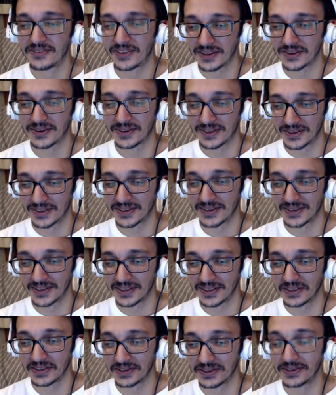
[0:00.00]
watt
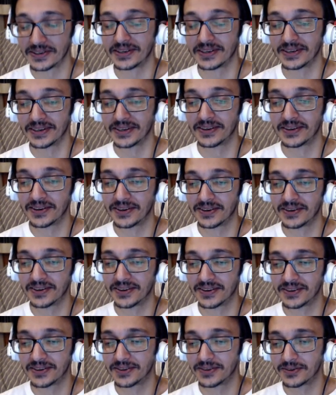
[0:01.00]
GPU. Then you unlock the
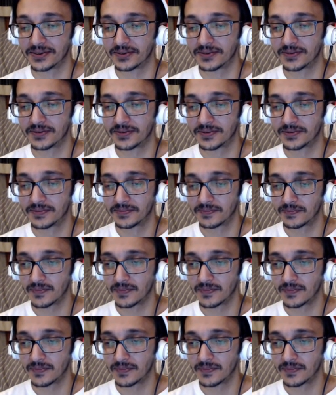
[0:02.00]
power limit,